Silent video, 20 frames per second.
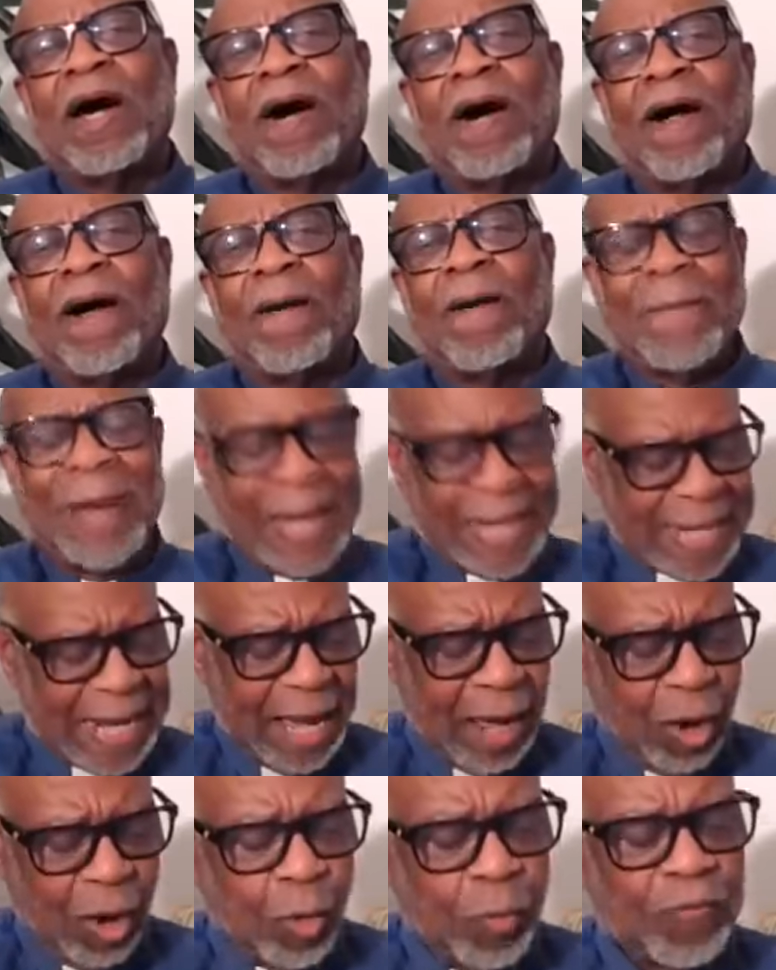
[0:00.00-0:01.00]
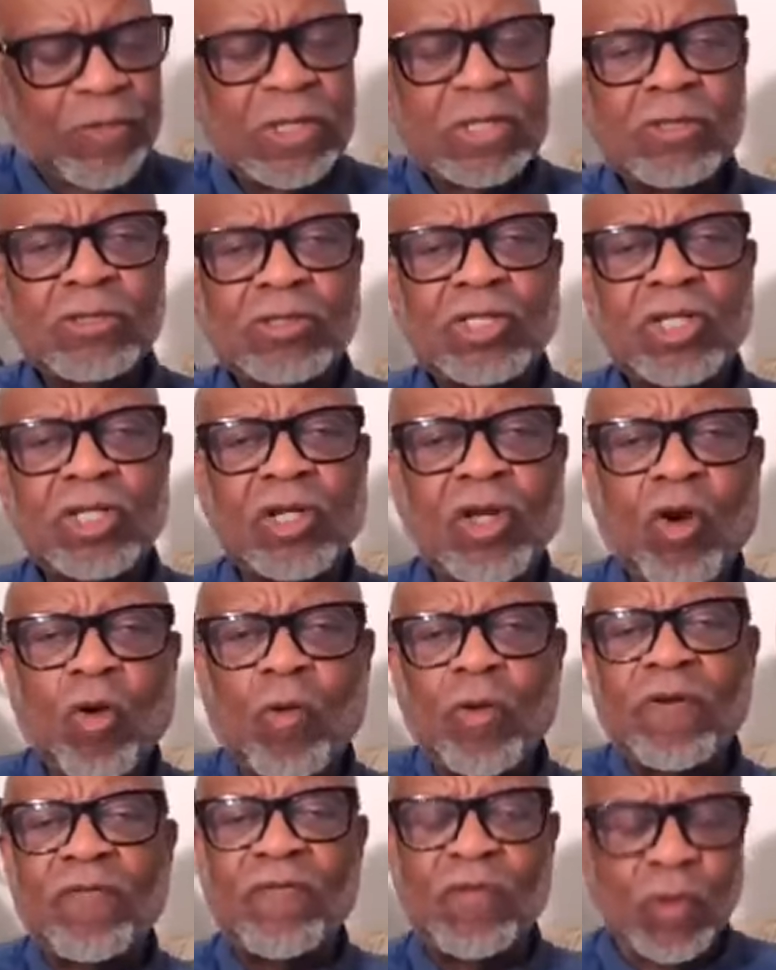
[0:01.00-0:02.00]
Uh, by now, hopefully, you should
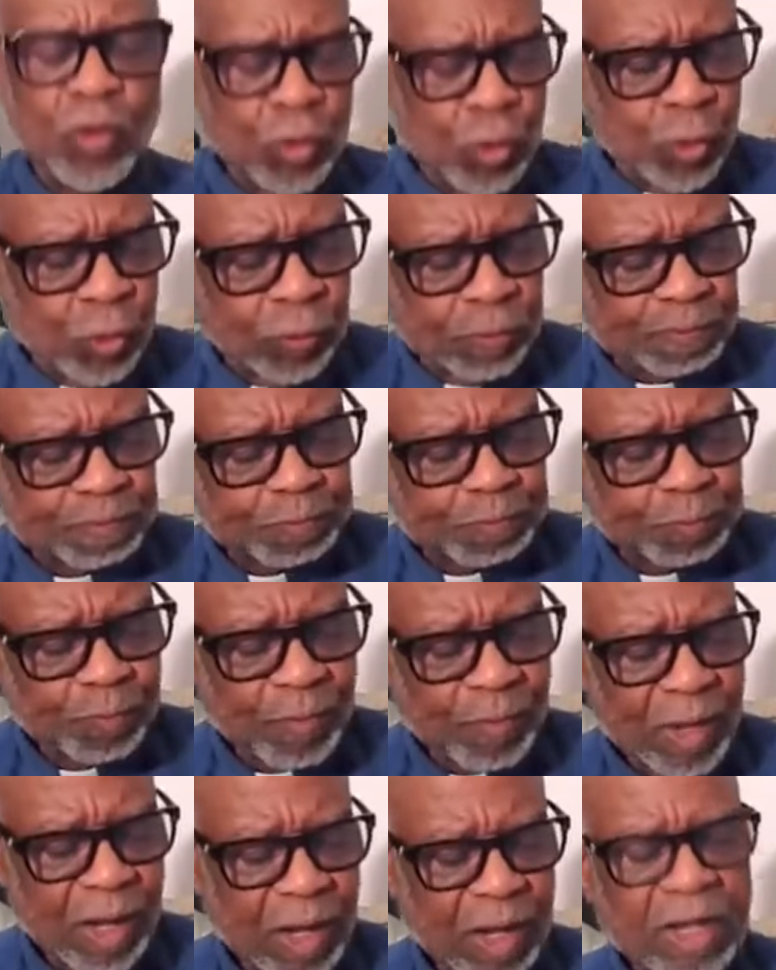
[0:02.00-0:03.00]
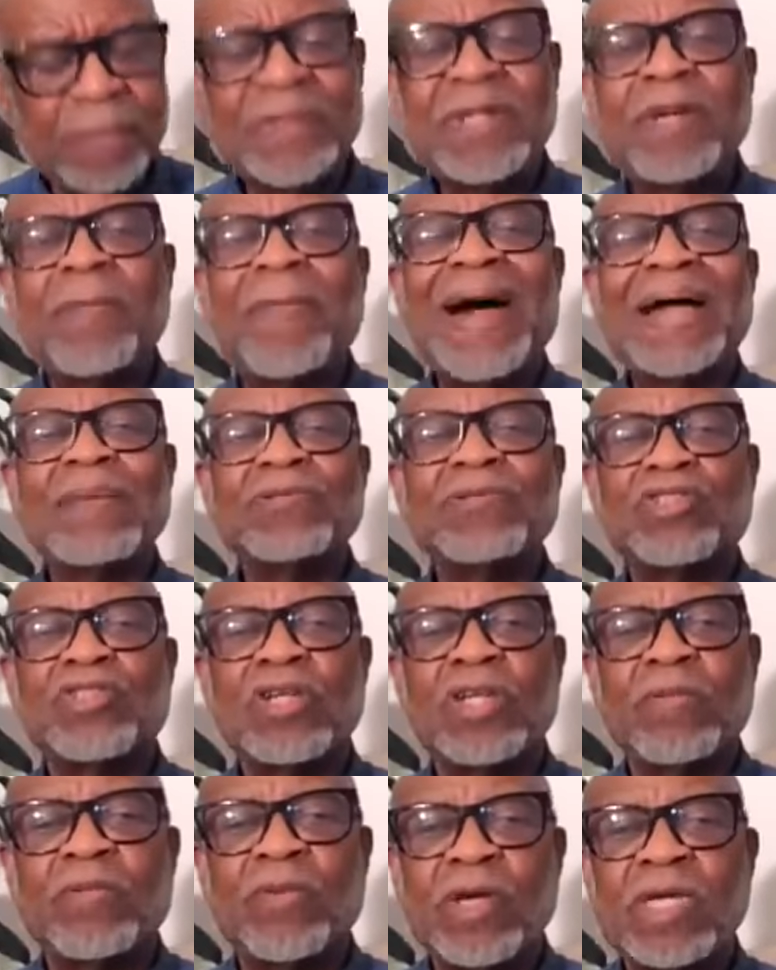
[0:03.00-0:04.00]
know if you come into Bible
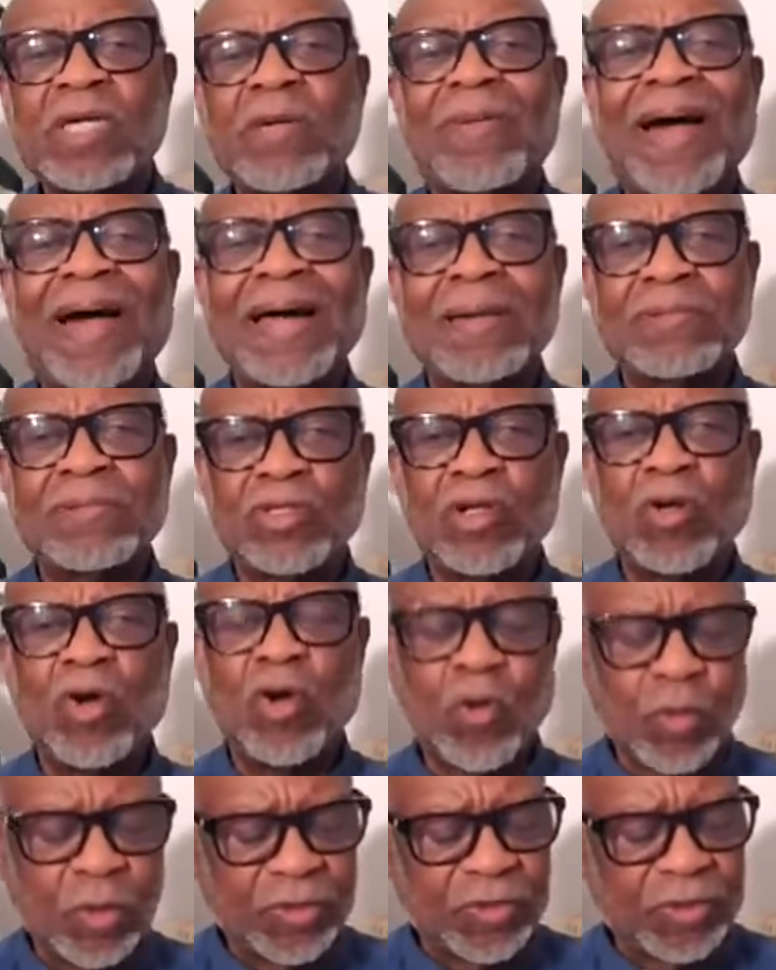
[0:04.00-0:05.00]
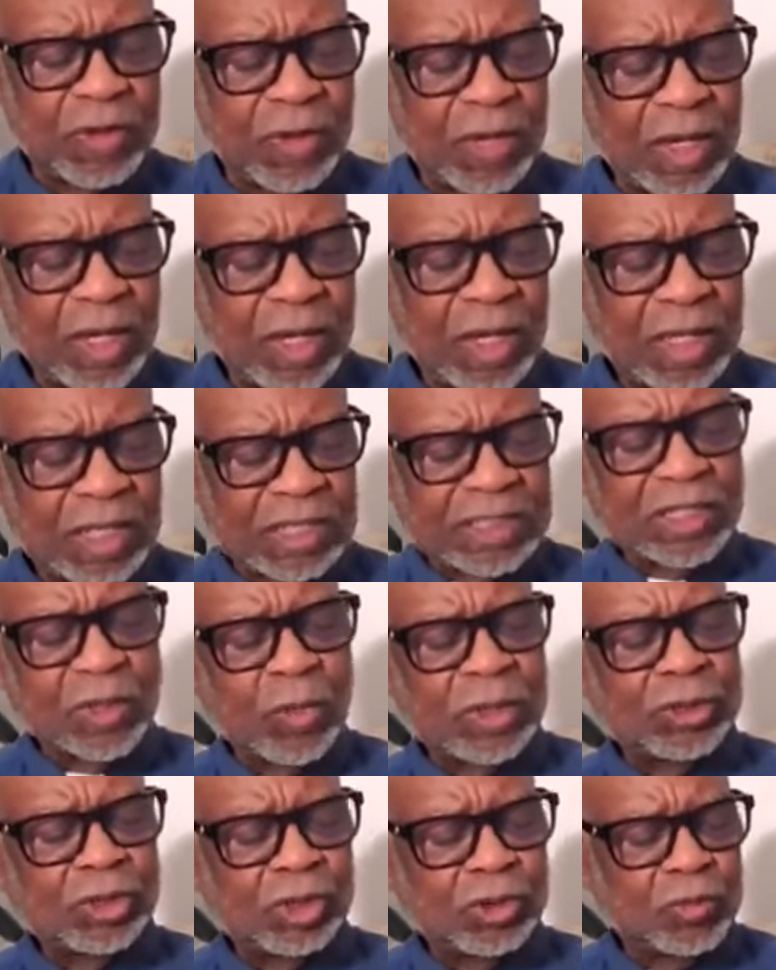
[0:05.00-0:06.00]
study, bring your Bibles along with you. Listen
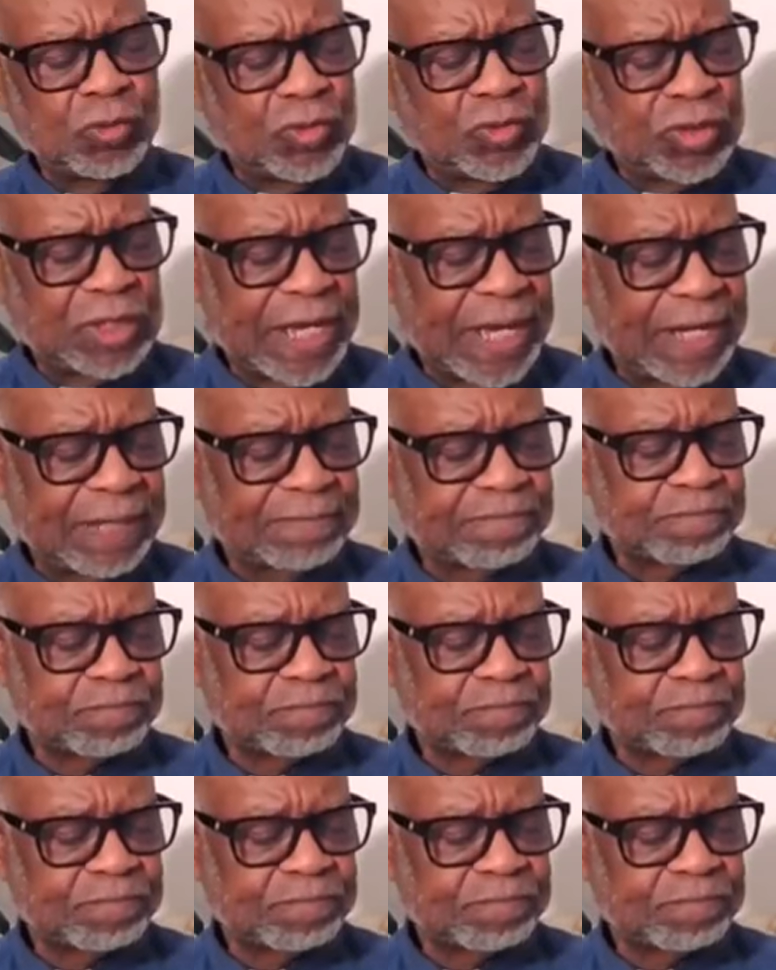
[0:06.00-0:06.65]
to what Jude said